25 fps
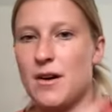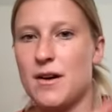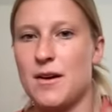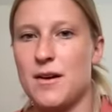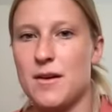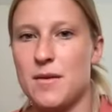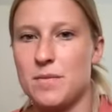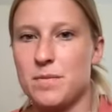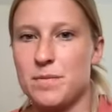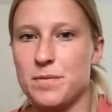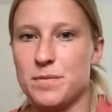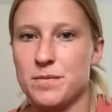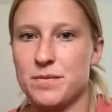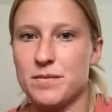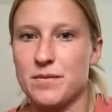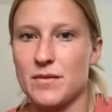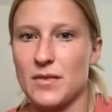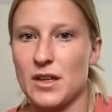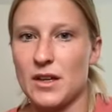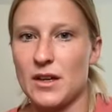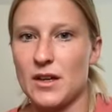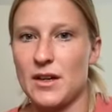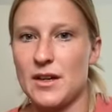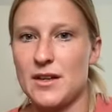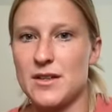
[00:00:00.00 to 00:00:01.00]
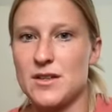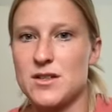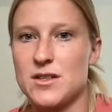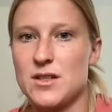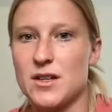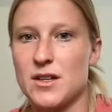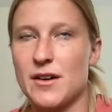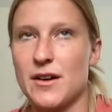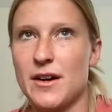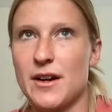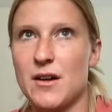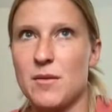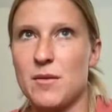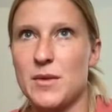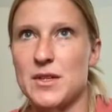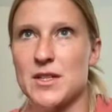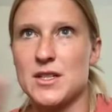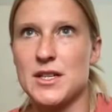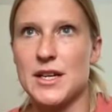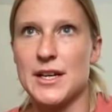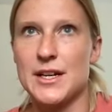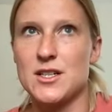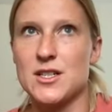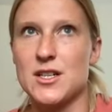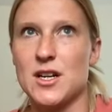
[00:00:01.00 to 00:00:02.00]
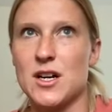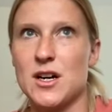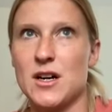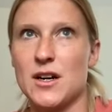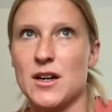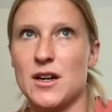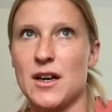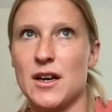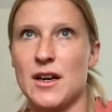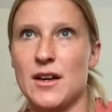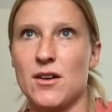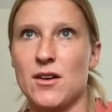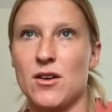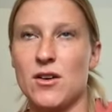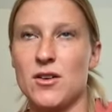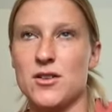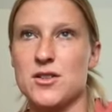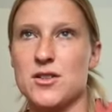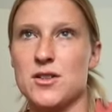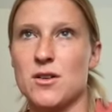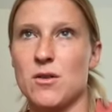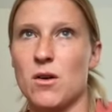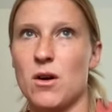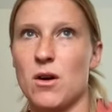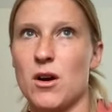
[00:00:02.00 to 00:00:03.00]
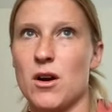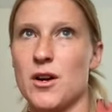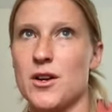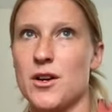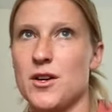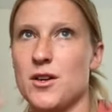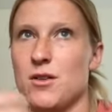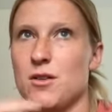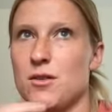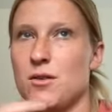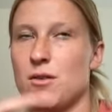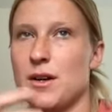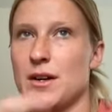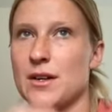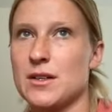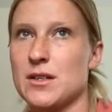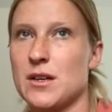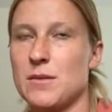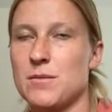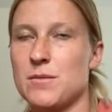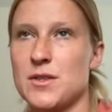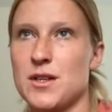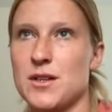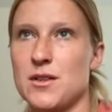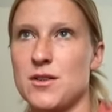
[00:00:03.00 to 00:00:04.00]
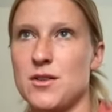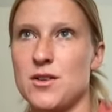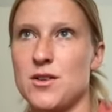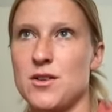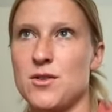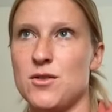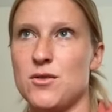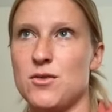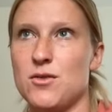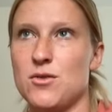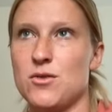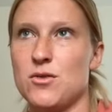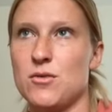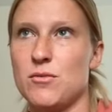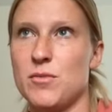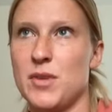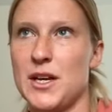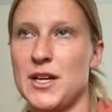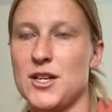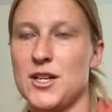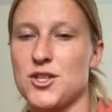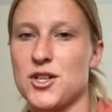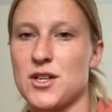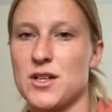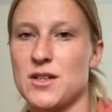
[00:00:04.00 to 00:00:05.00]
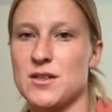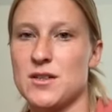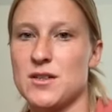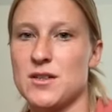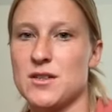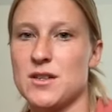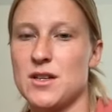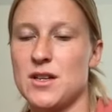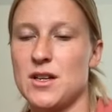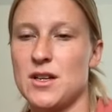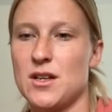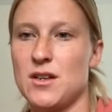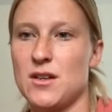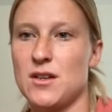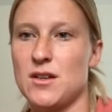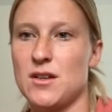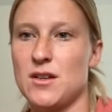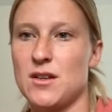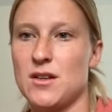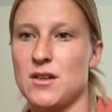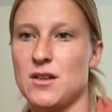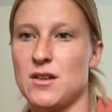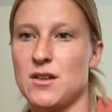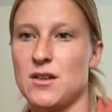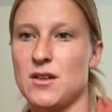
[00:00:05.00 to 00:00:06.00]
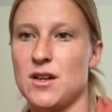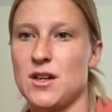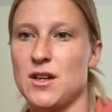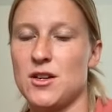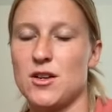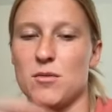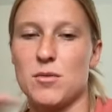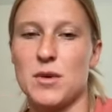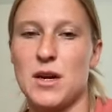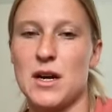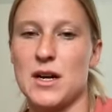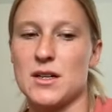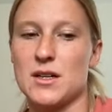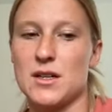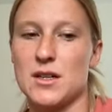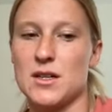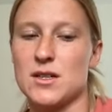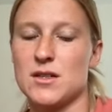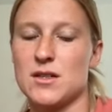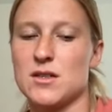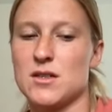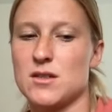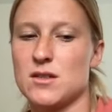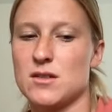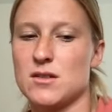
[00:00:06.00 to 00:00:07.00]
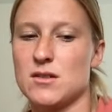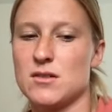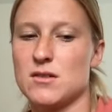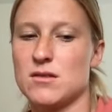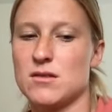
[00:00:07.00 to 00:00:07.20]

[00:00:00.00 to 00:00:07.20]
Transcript: Instagram and TikTok? And also, are you accepting new patients in your practice?